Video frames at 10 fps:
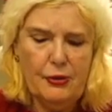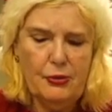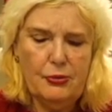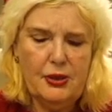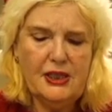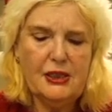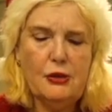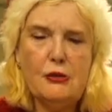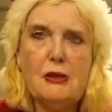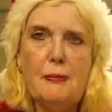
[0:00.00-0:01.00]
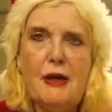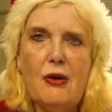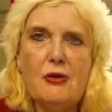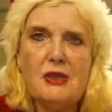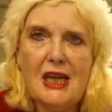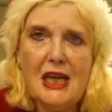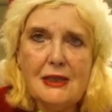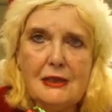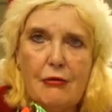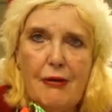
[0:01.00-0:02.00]
who this used to belong to
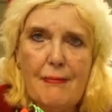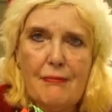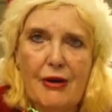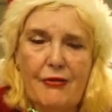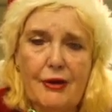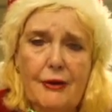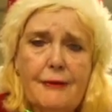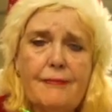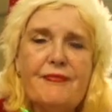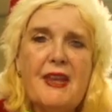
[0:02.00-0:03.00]
his grandmother,